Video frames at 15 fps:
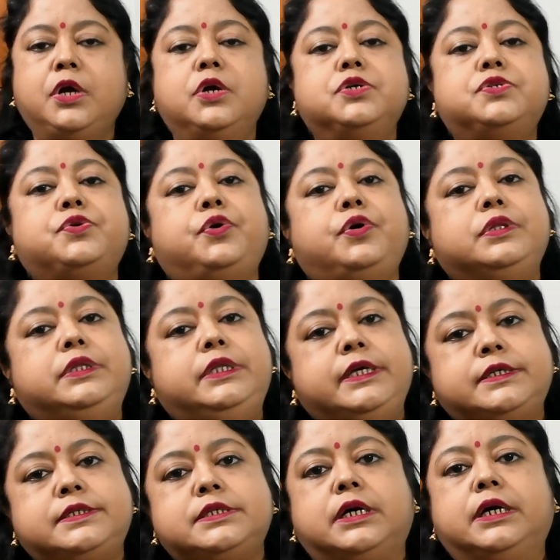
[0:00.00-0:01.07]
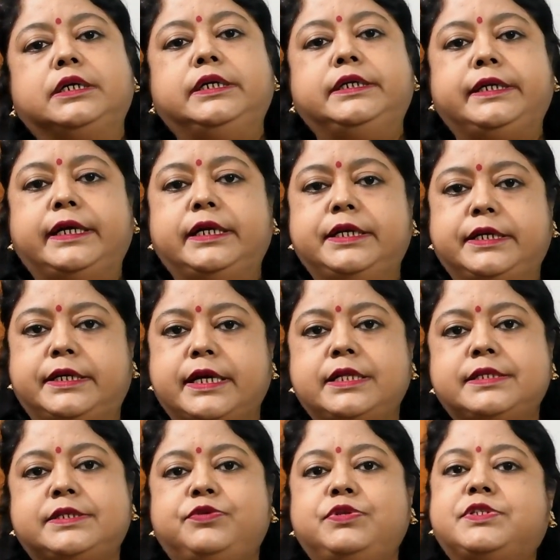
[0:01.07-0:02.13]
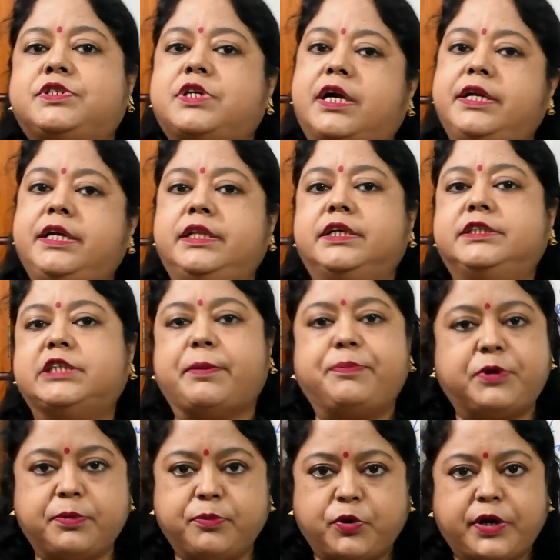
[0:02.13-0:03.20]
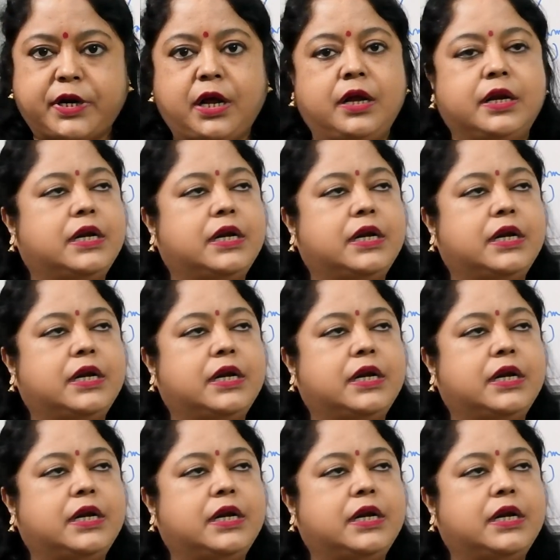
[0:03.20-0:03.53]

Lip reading: So these in details in study in the chapter Monera.